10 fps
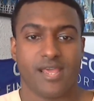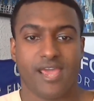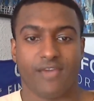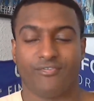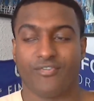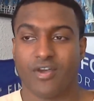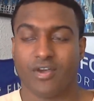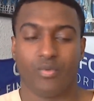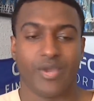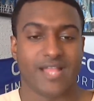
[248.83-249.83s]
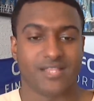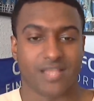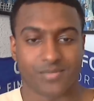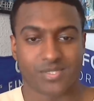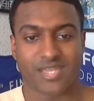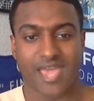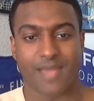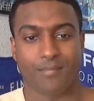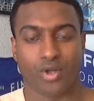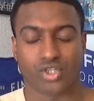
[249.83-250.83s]
if we end up
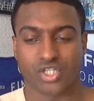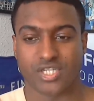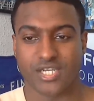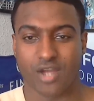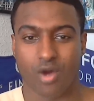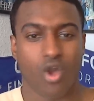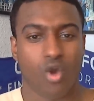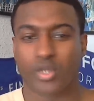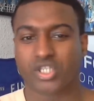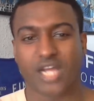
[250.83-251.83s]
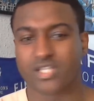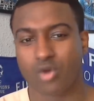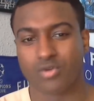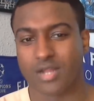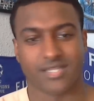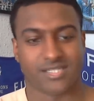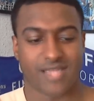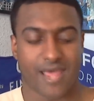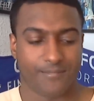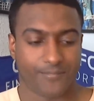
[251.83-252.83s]
getting Pochettino, which I don't
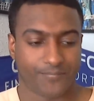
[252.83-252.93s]
understand.